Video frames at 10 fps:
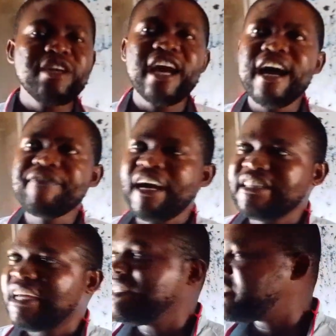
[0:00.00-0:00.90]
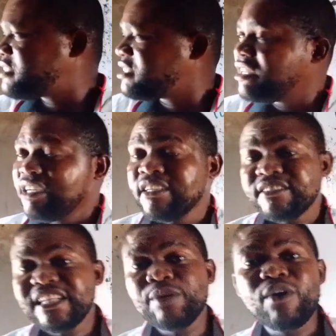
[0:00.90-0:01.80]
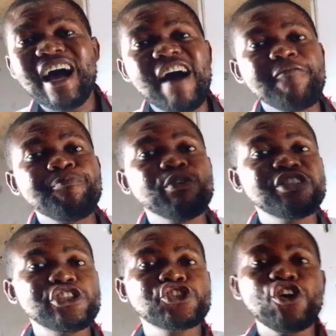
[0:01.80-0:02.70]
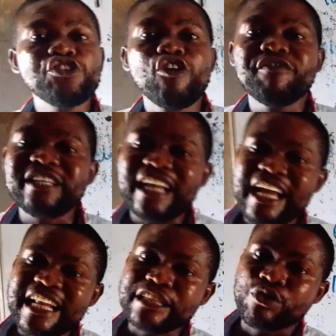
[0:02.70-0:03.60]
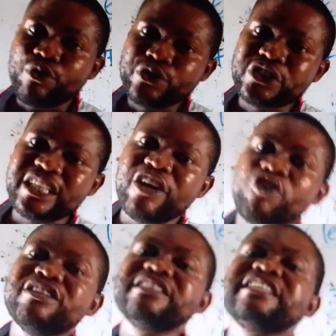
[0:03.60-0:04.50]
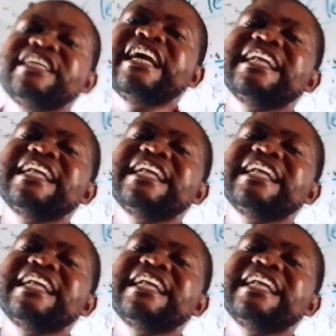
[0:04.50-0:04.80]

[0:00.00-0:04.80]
will have catalyst. 3 will have position of the electrons on the